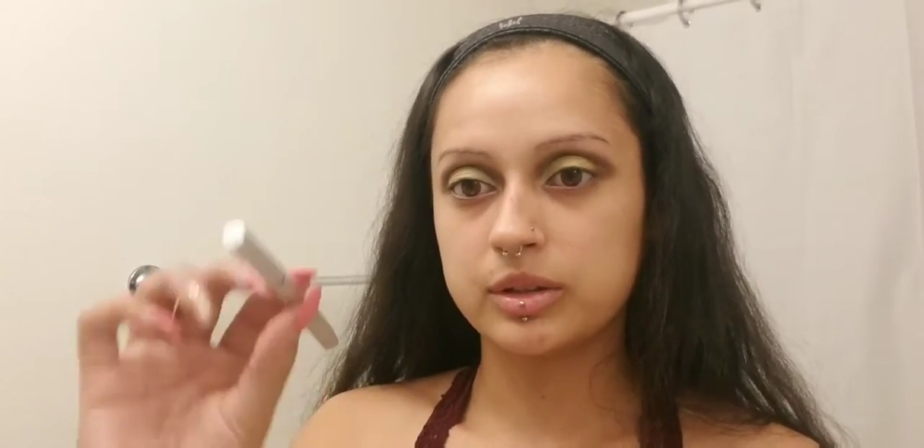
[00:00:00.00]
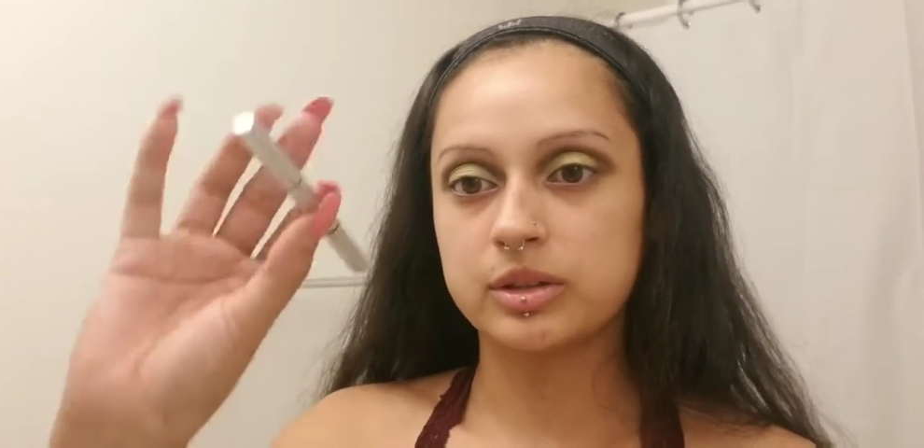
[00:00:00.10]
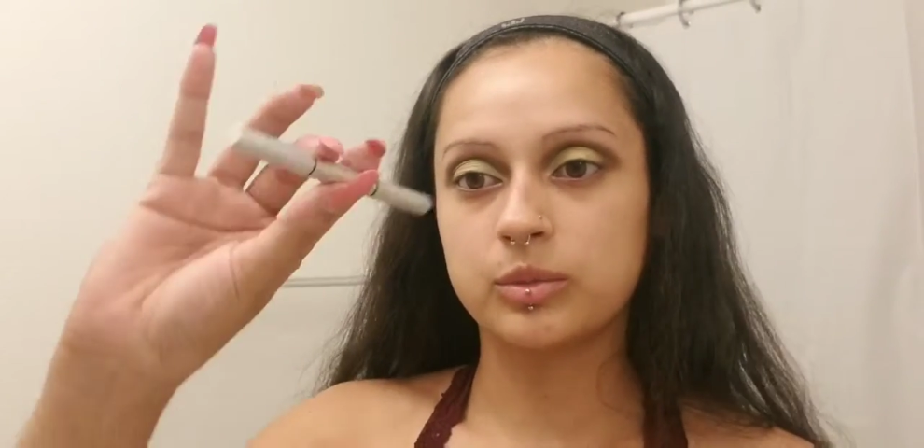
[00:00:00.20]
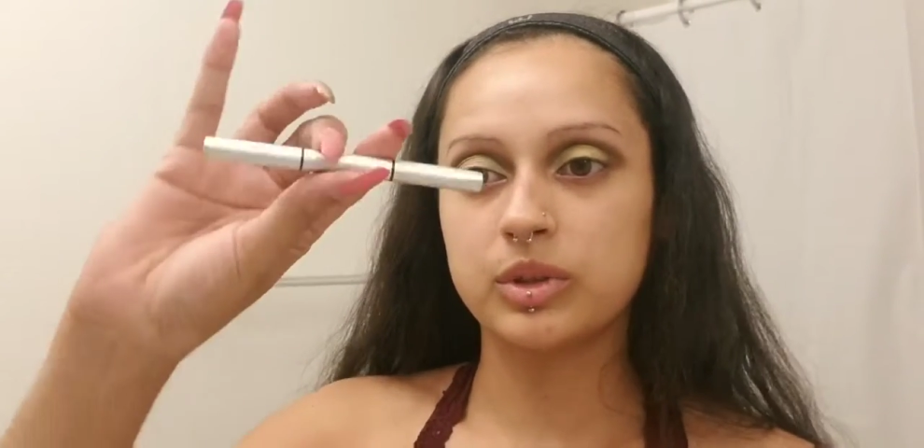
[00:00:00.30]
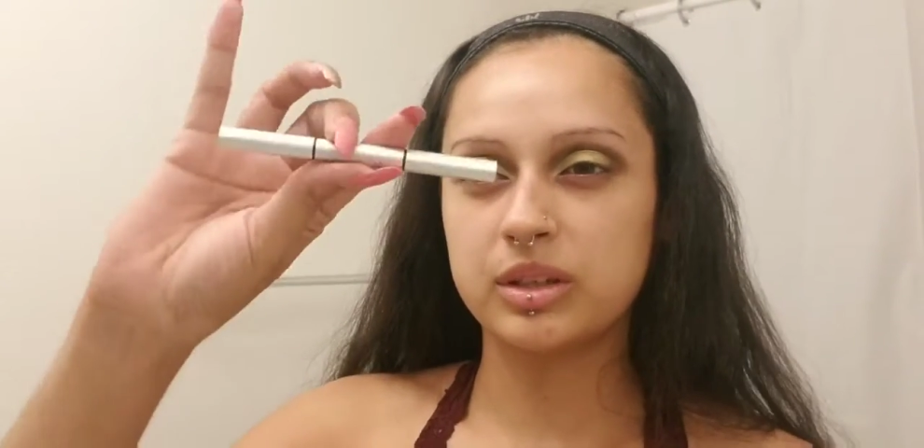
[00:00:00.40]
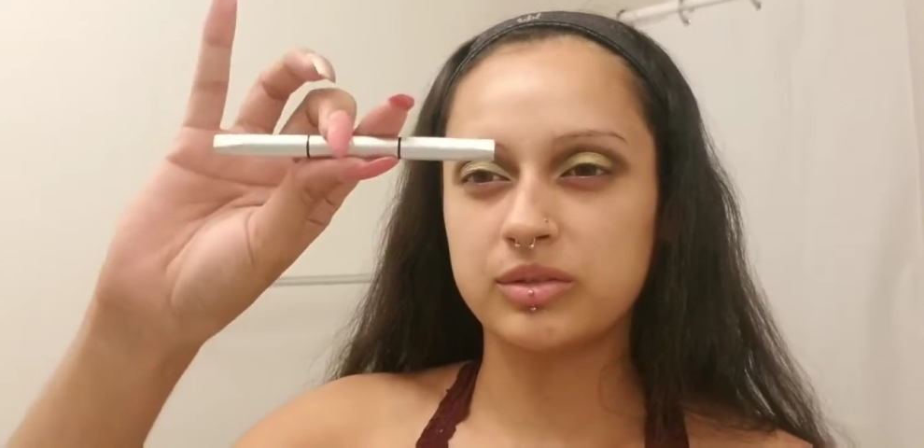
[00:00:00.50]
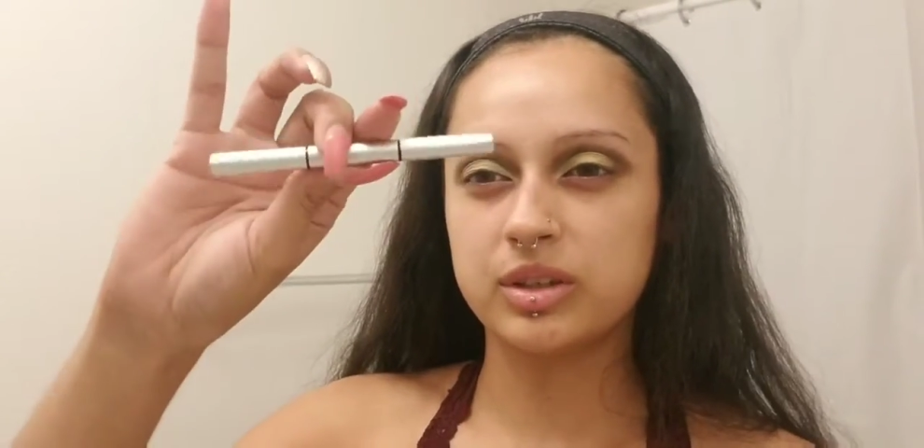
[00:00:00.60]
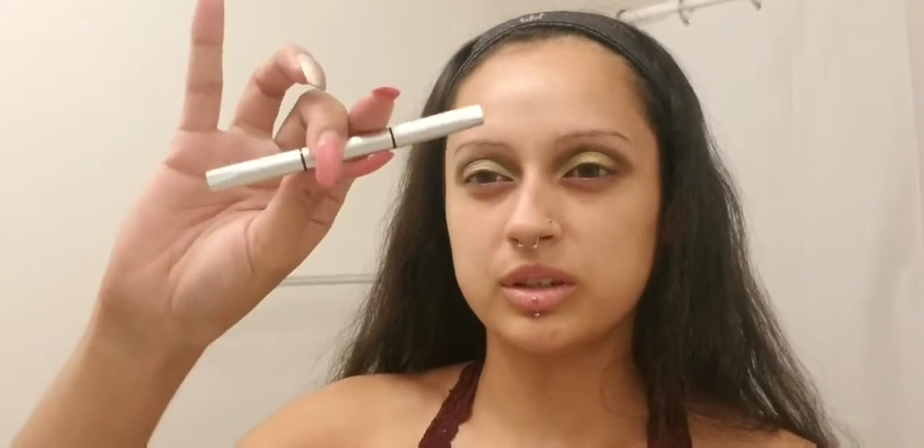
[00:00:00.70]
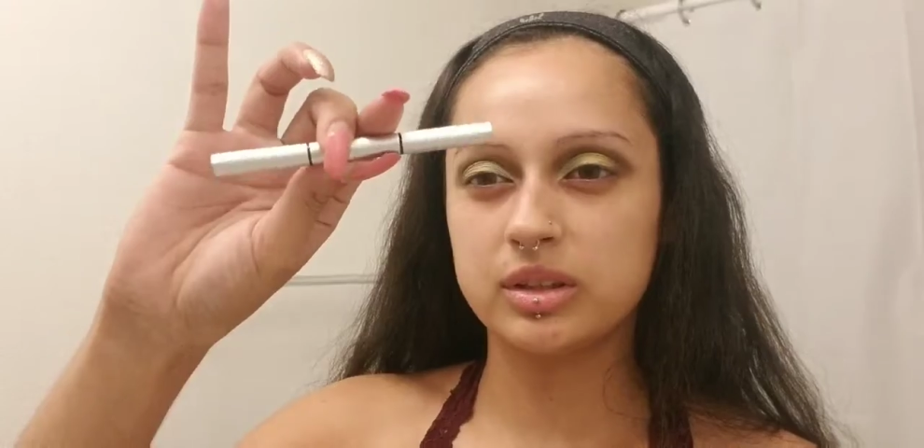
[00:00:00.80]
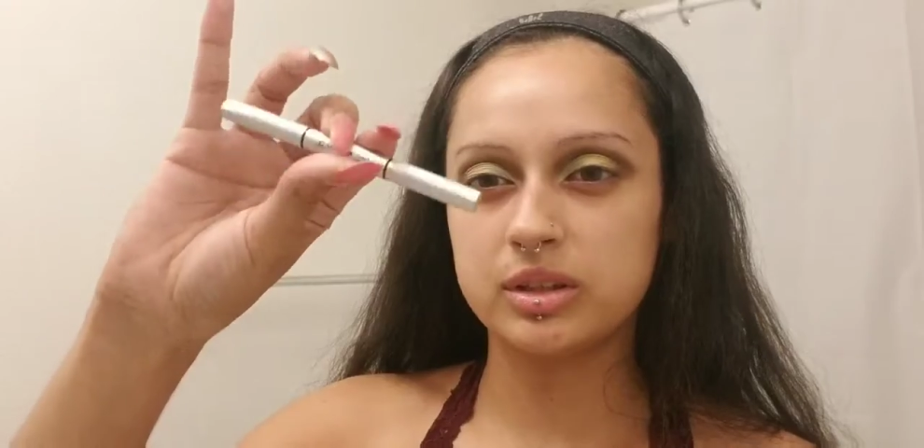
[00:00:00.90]
Someone
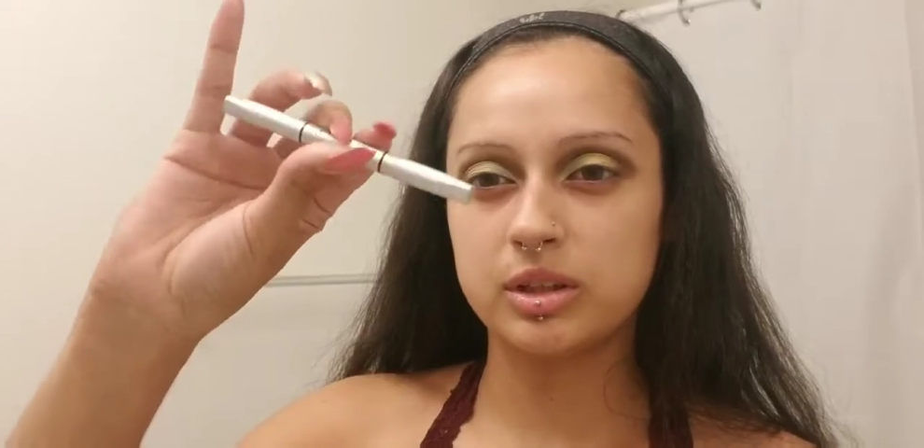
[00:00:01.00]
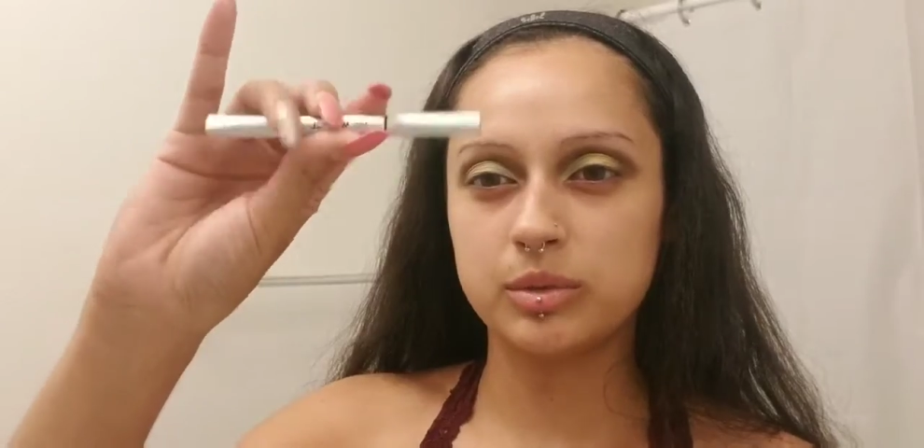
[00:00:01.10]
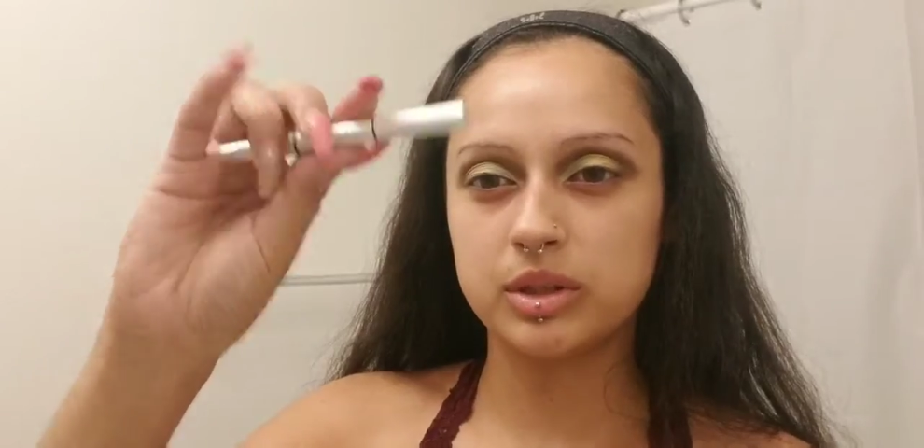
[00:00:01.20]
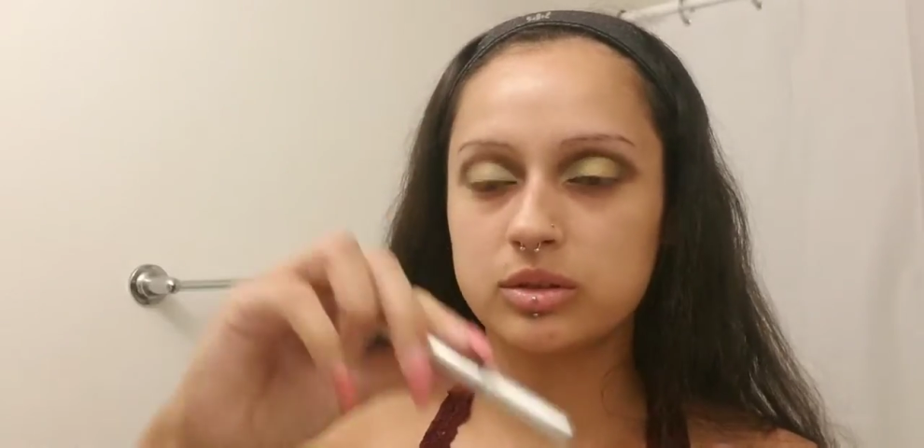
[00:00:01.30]
gifted this to me,